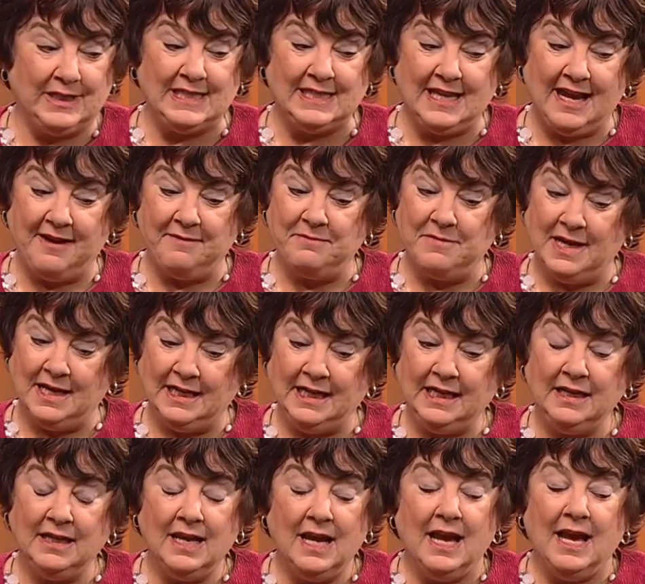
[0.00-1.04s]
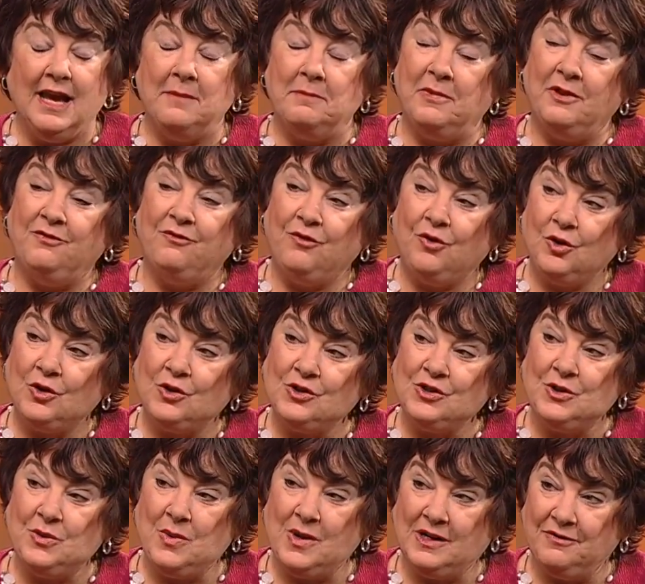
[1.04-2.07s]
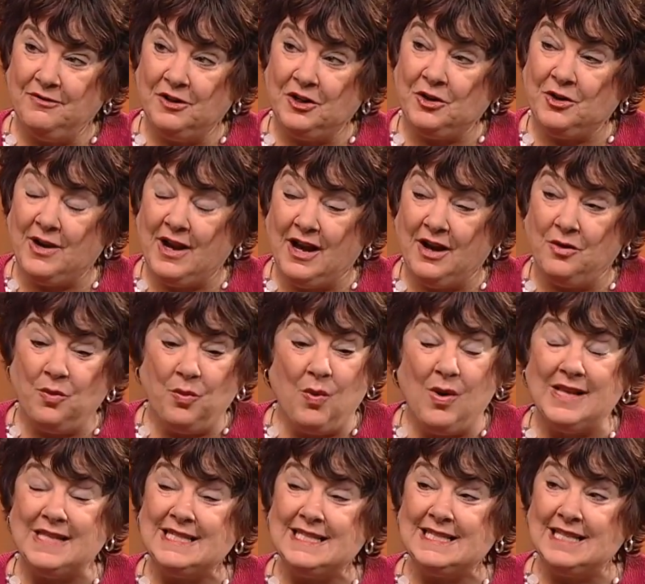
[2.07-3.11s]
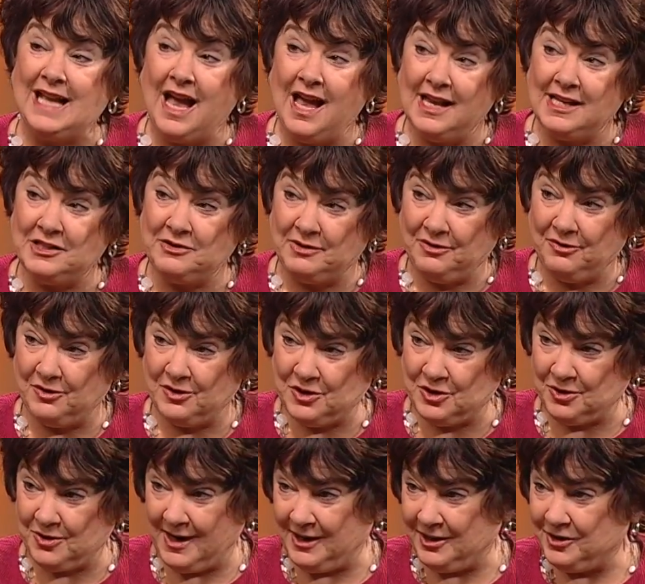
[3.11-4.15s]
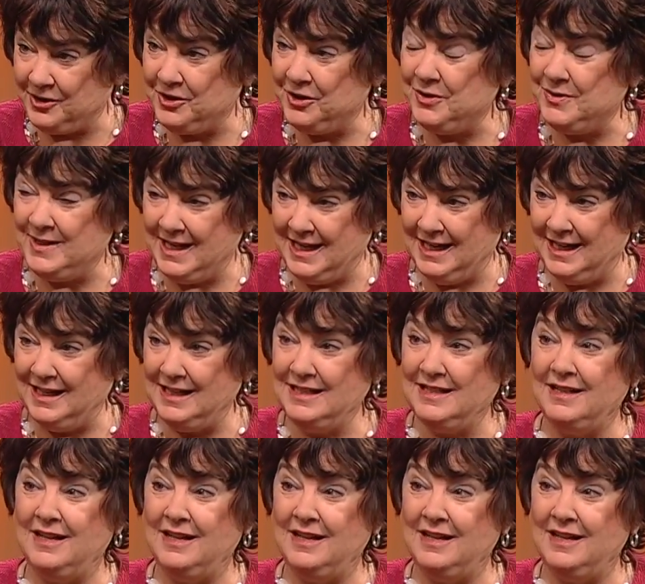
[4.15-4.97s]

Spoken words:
save money. But first, you want to figure out what size refrigerator you need,